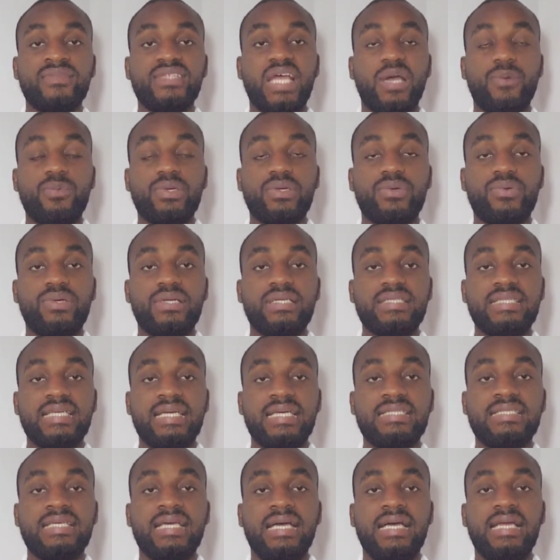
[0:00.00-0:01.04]
that we
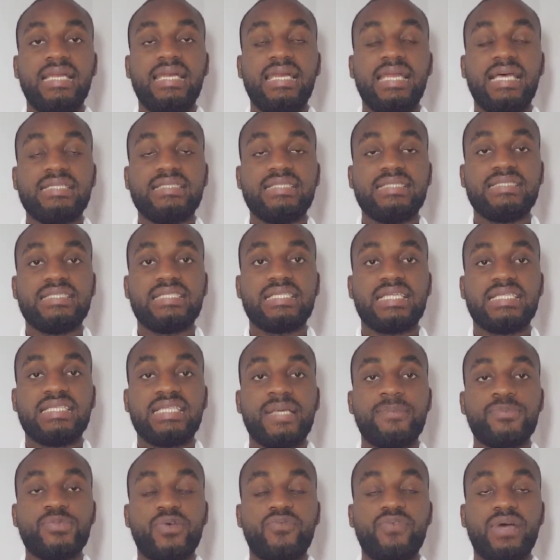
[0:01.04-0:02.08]
created last season in
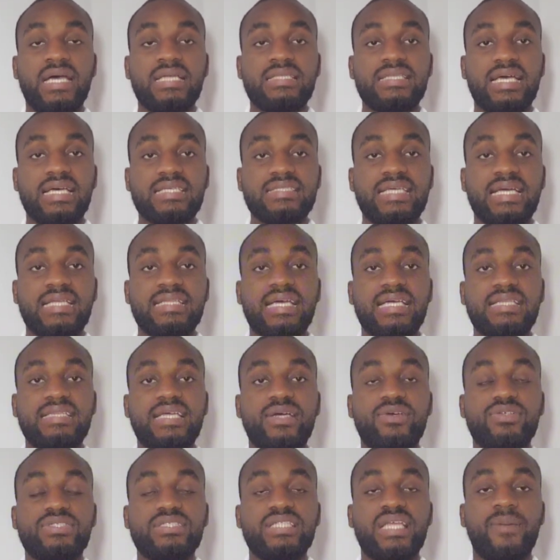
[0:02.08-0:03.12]
terms of attacks, and that
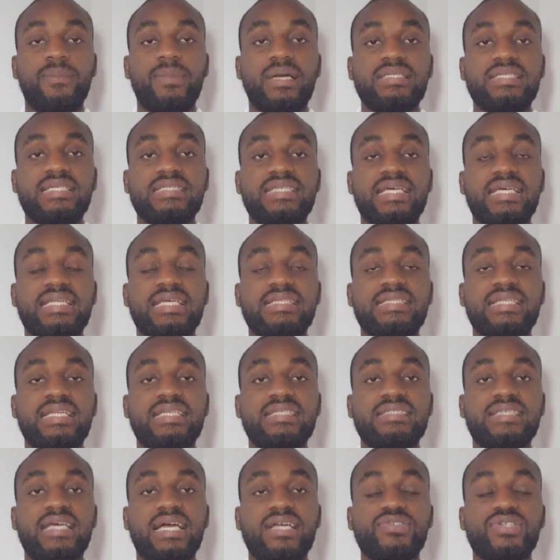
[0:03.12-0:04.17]
tells you that Manchester United
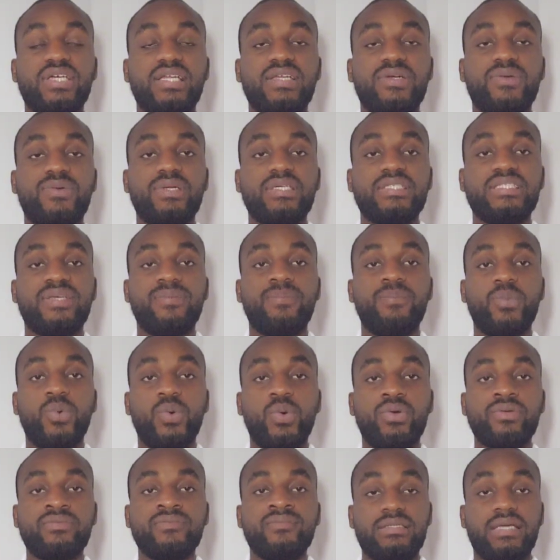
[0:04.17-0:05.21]
is actually creating more.